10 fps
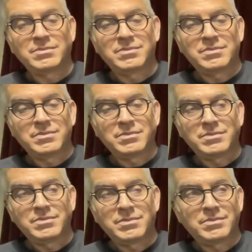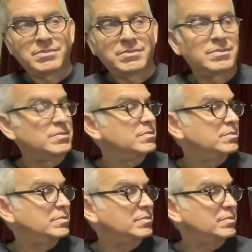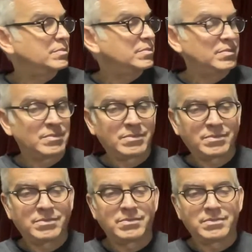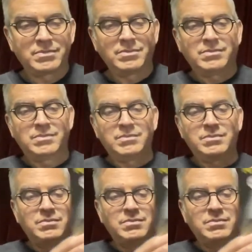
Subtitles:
[no speech]